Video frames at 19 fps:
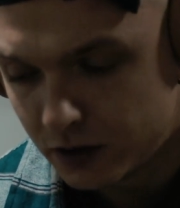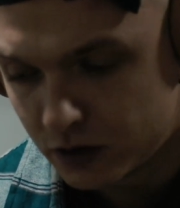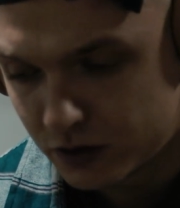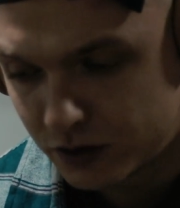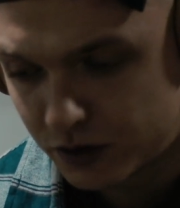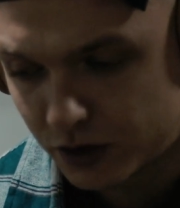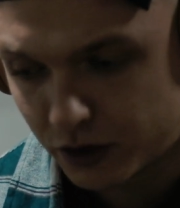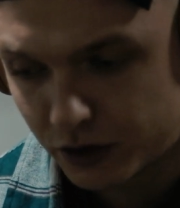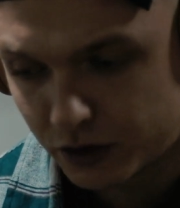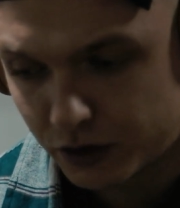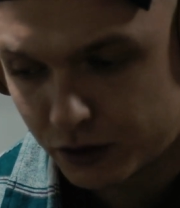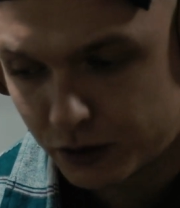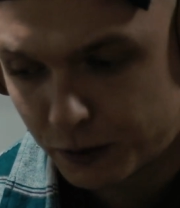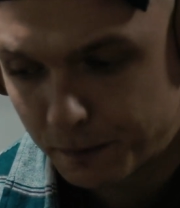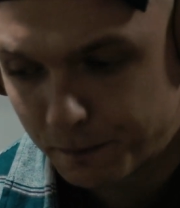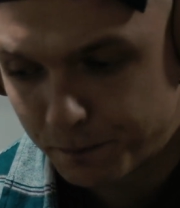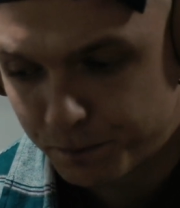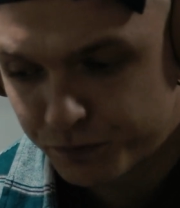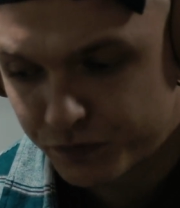
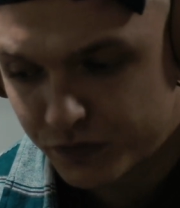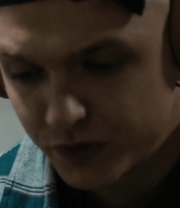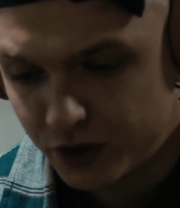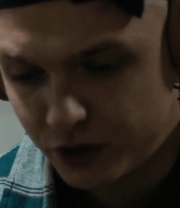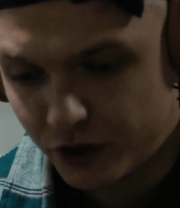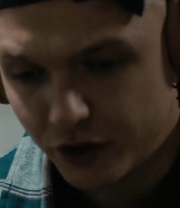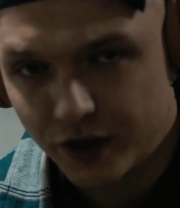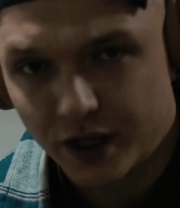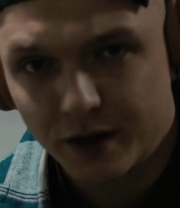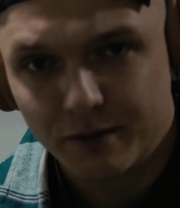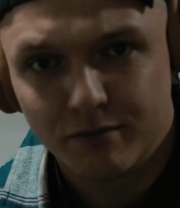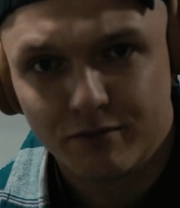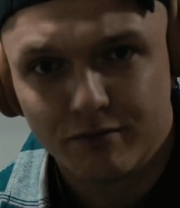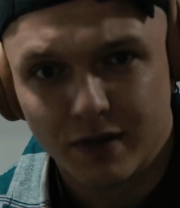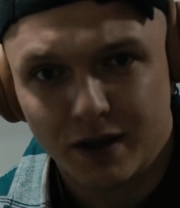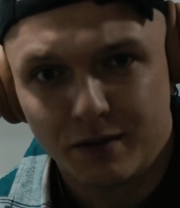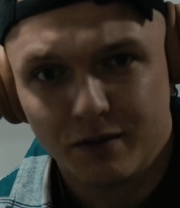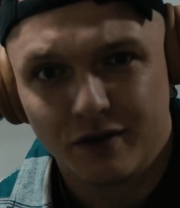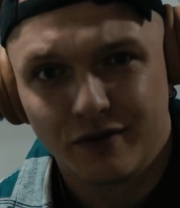So you know, that
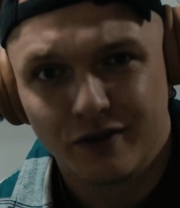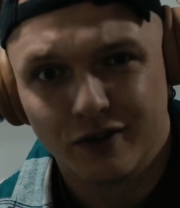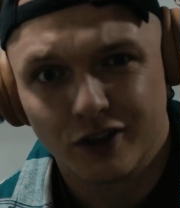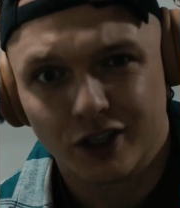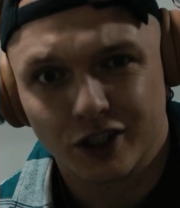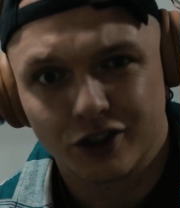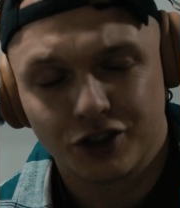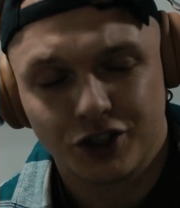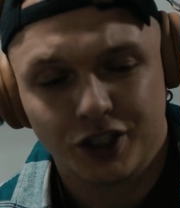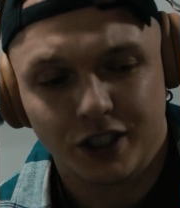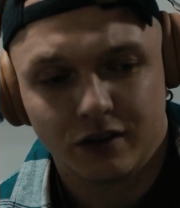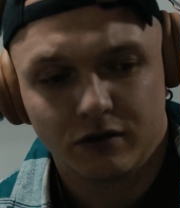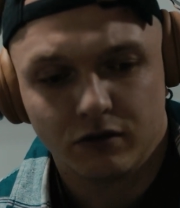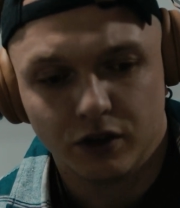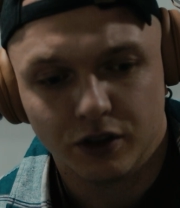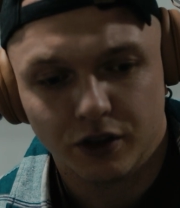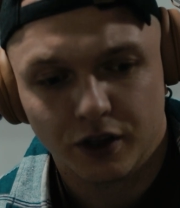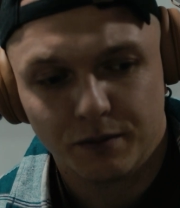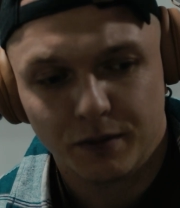made me feel like shit,
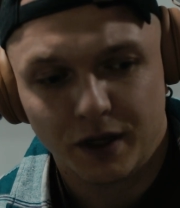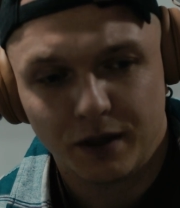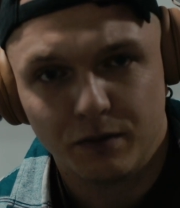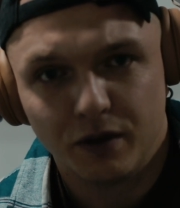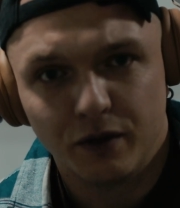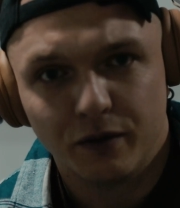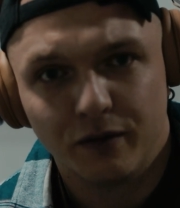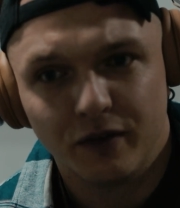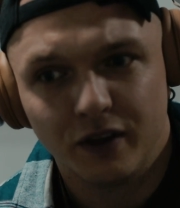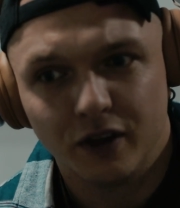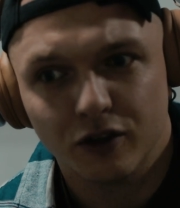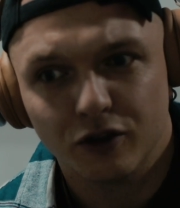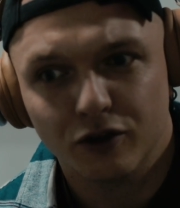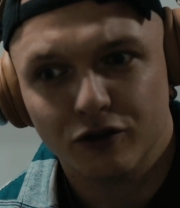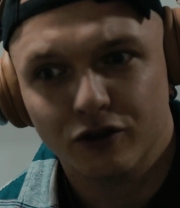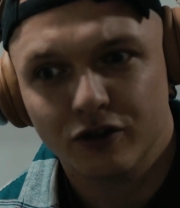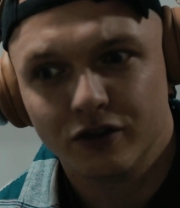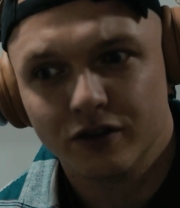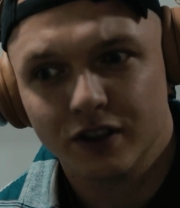you know, it made me
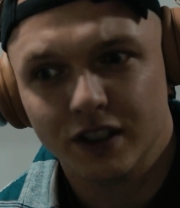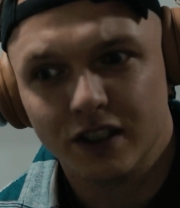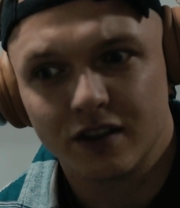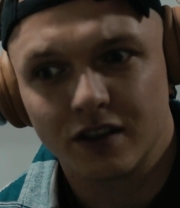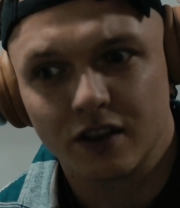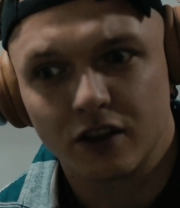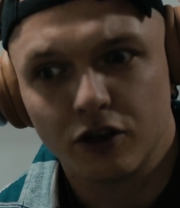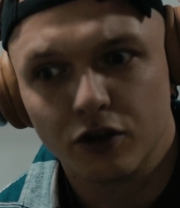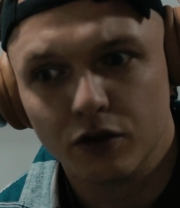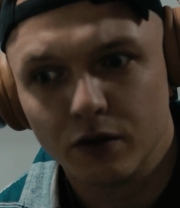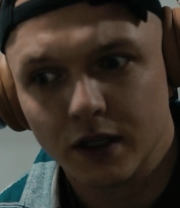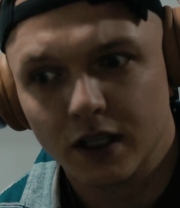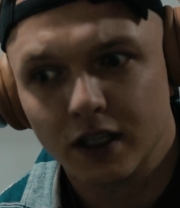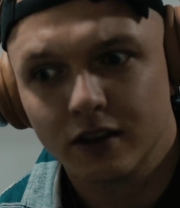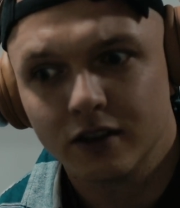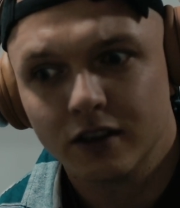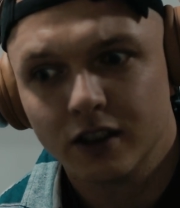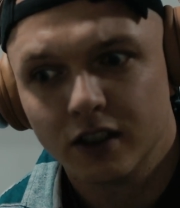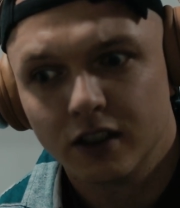feel
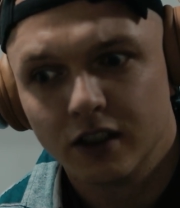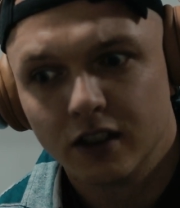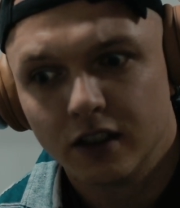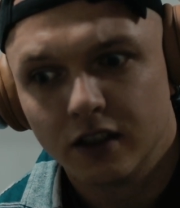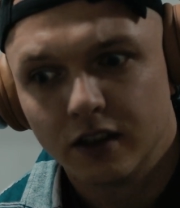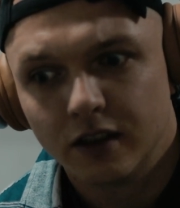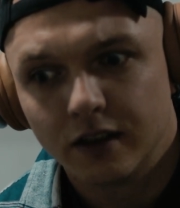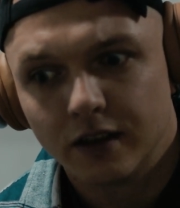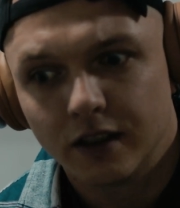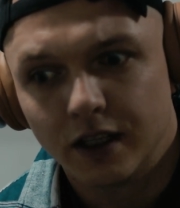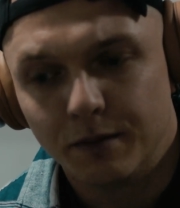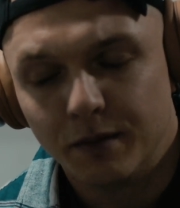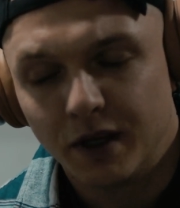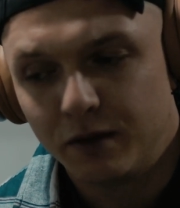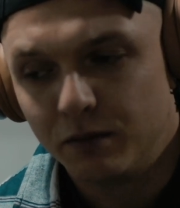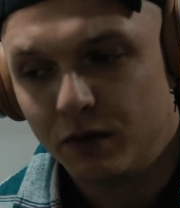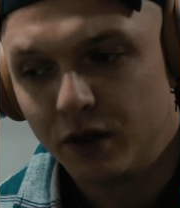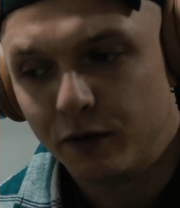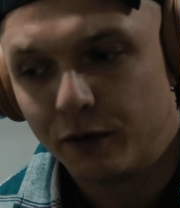insecure. It
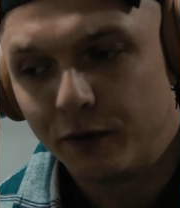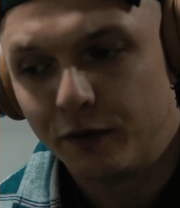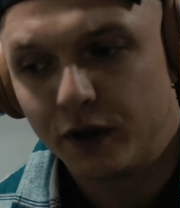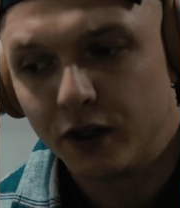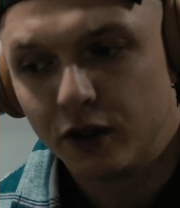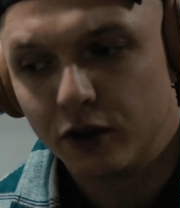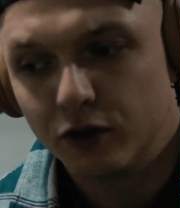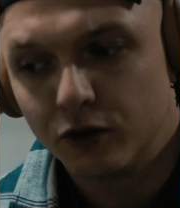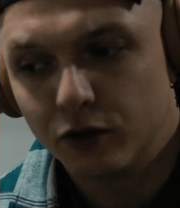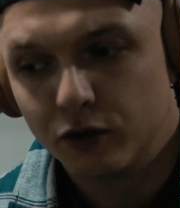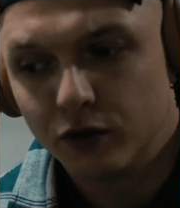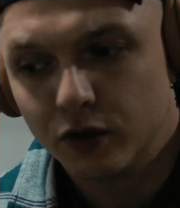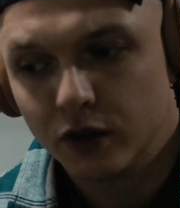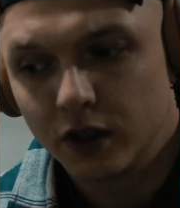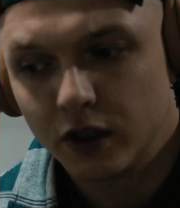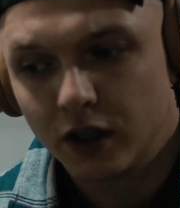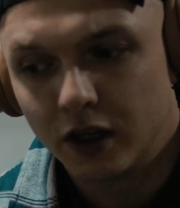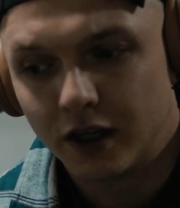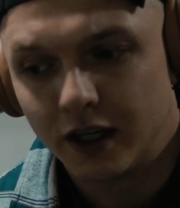made me feel
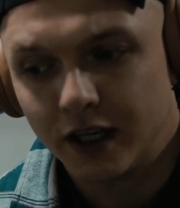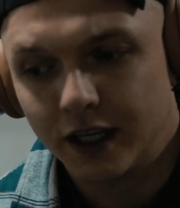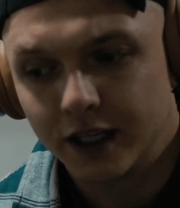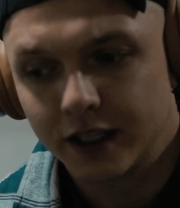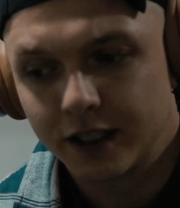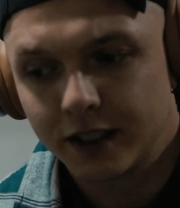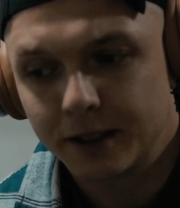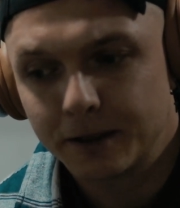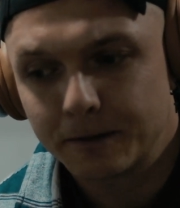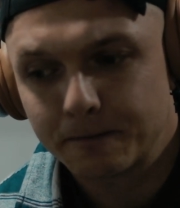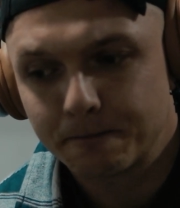like,